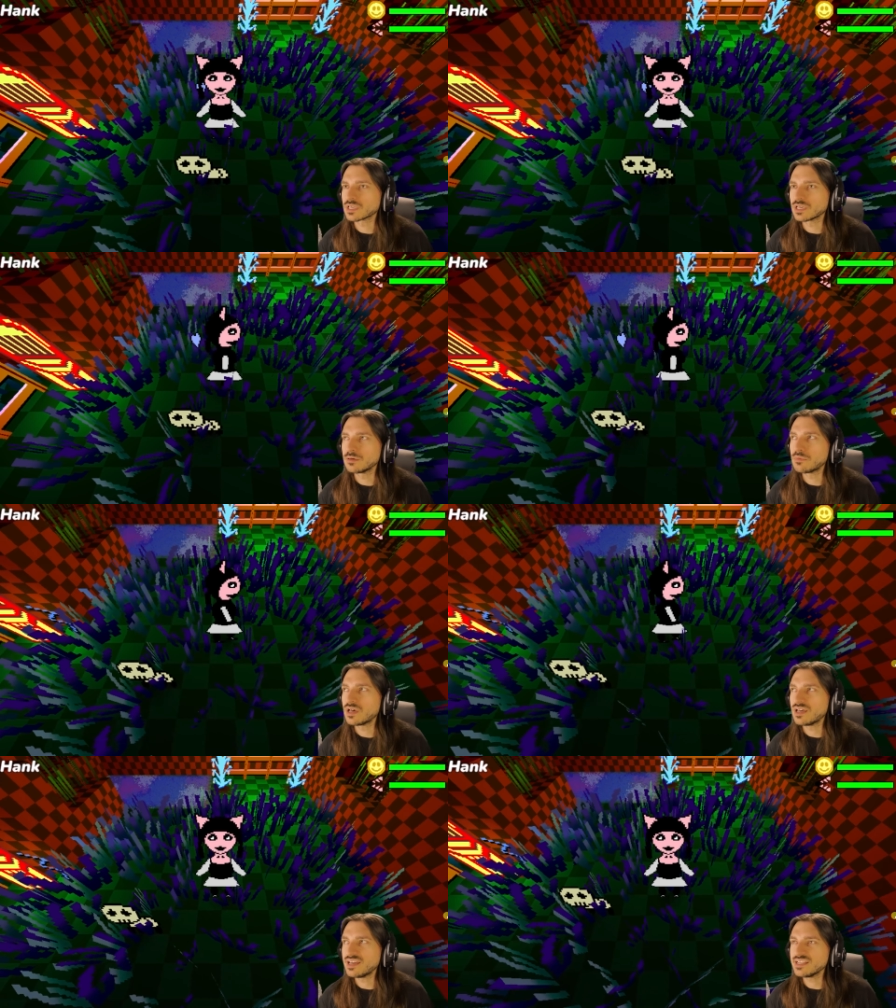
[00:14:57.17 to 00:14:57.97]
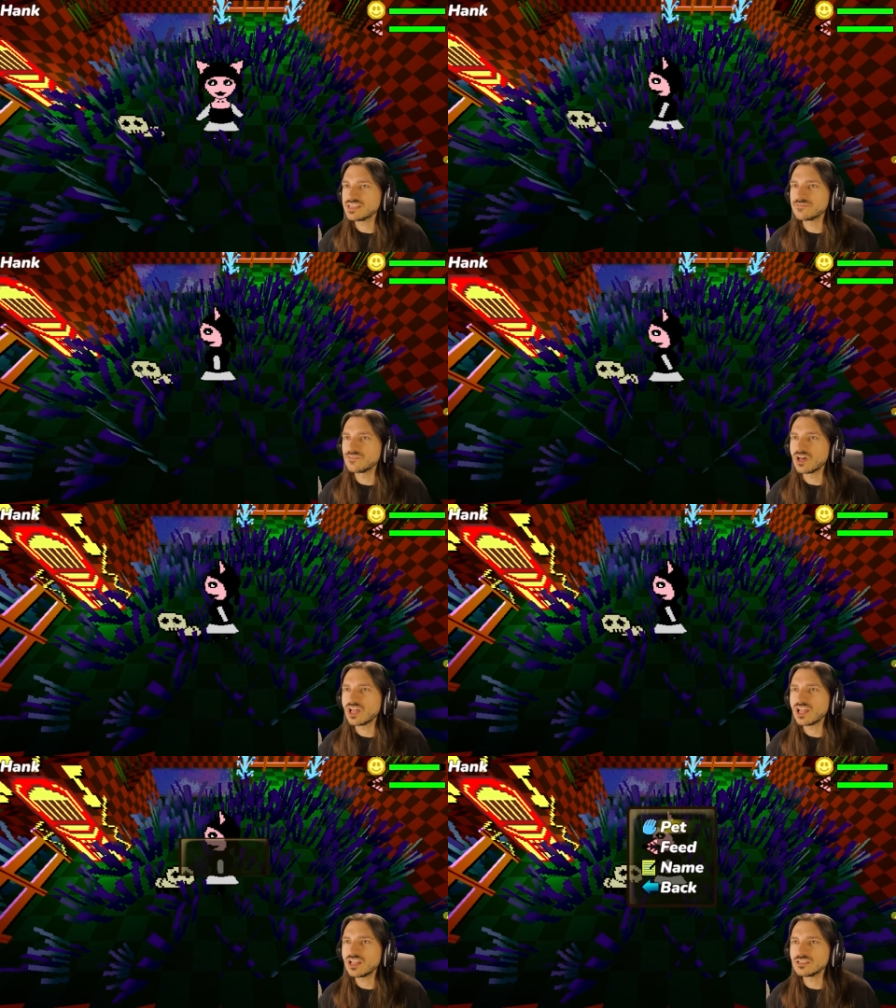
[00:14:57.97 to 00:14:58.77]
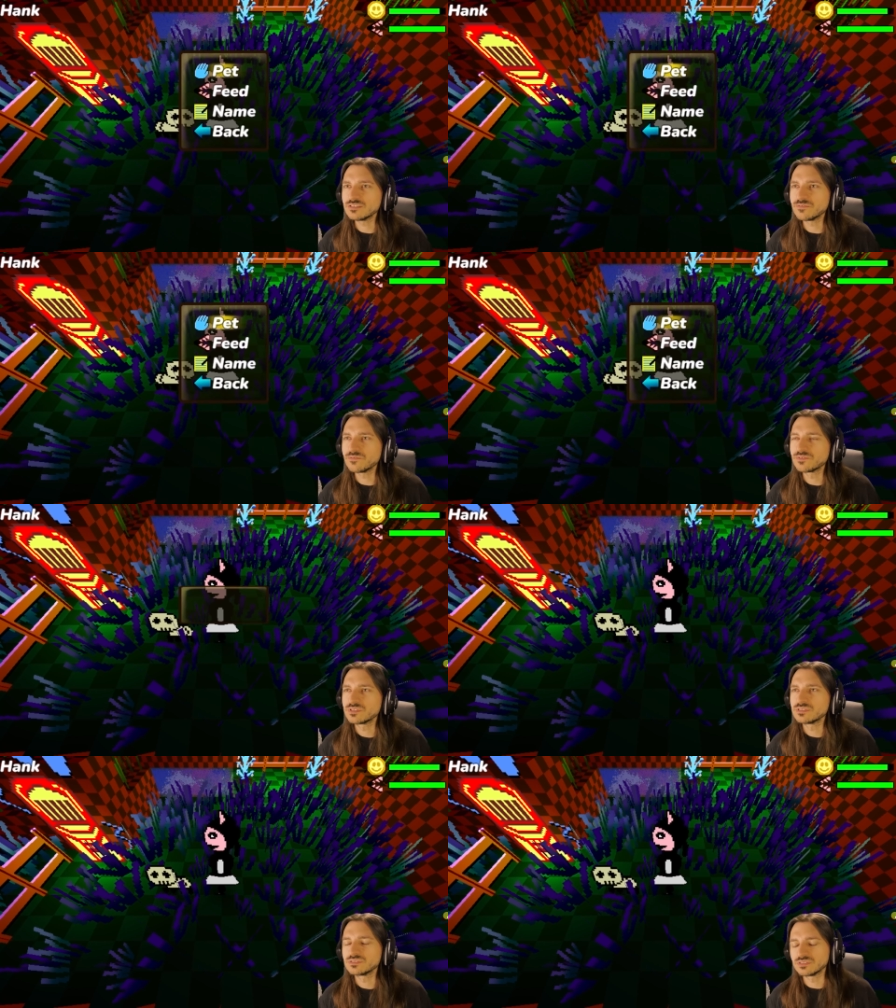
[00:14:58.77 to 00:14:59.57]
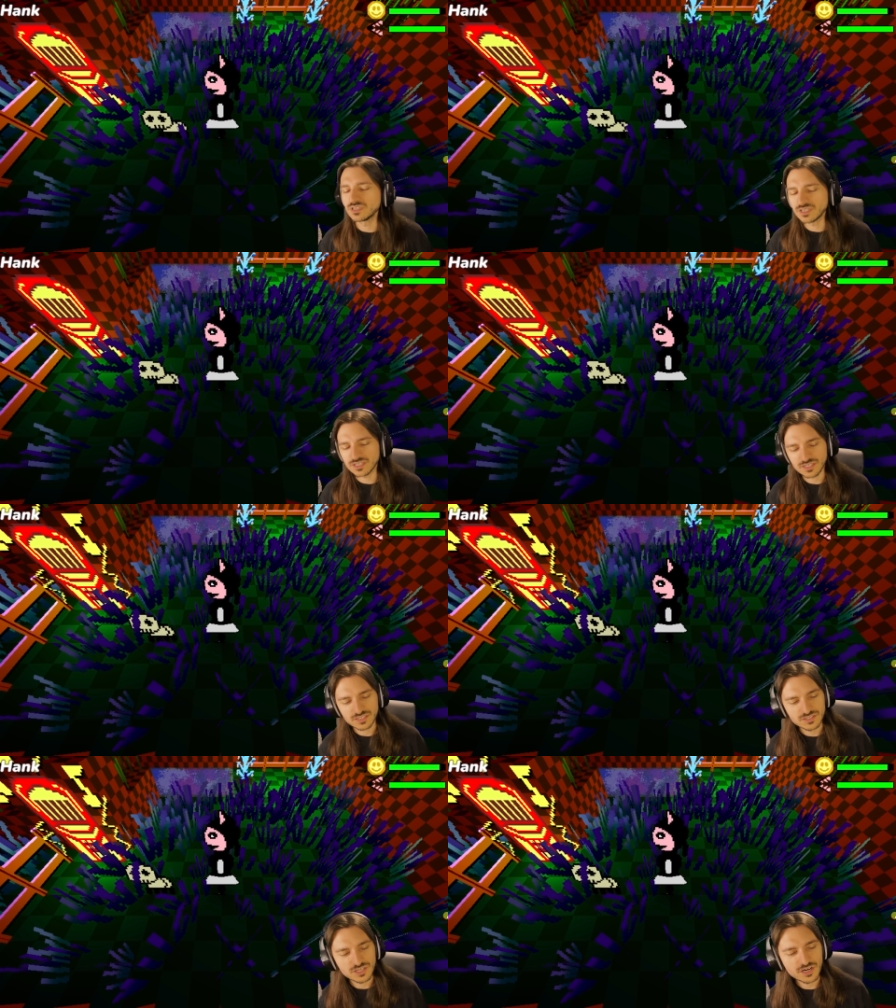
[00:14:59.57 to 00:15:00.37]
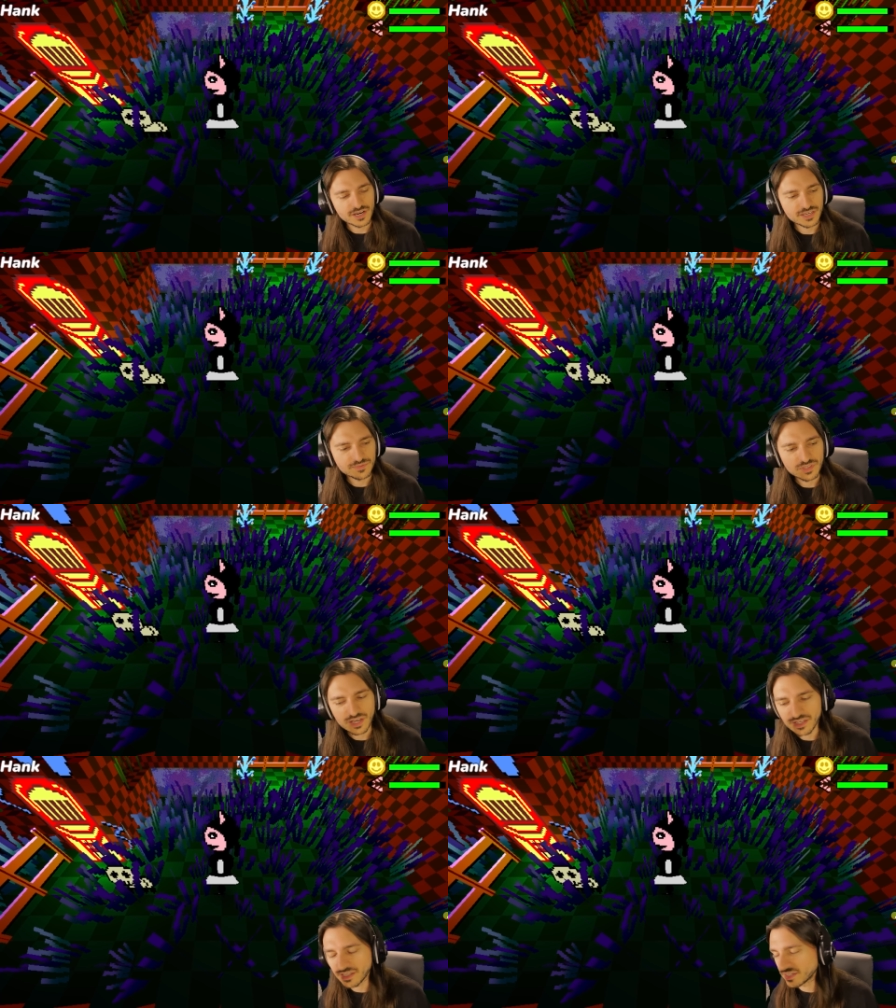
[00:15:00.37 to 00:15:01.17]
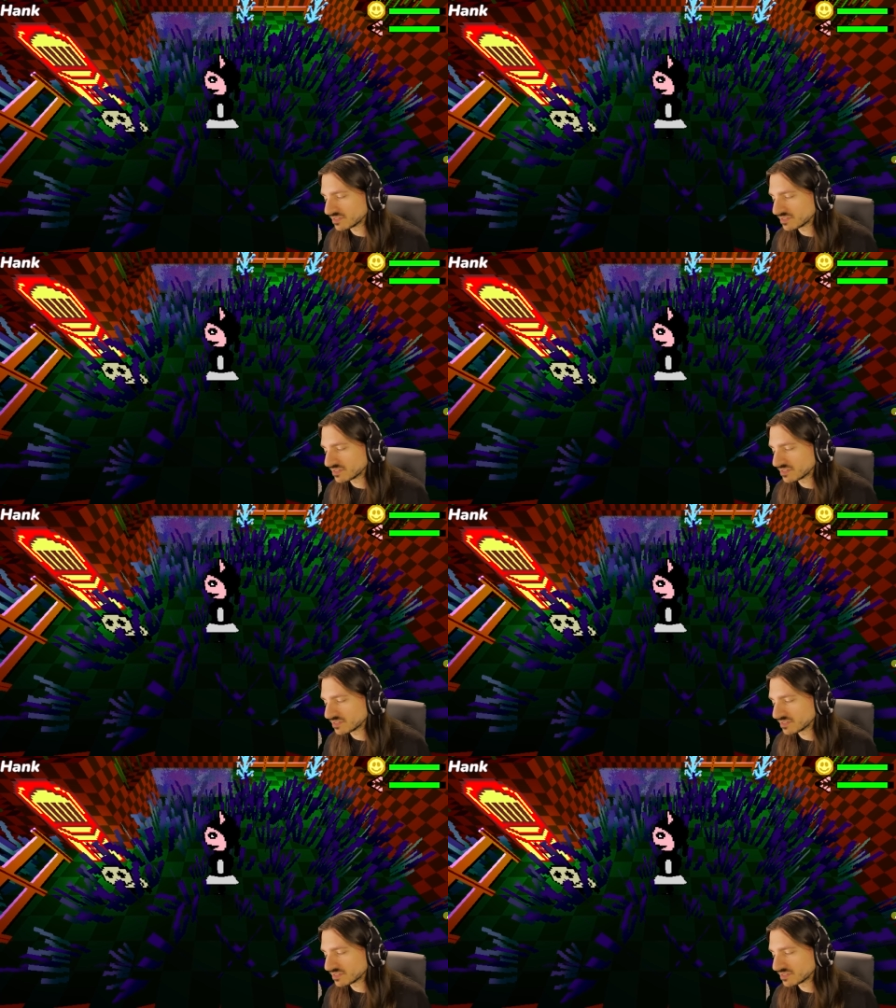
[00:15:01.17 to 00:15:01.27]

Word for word: Come on, evolve. Ugh, sorry. I, I,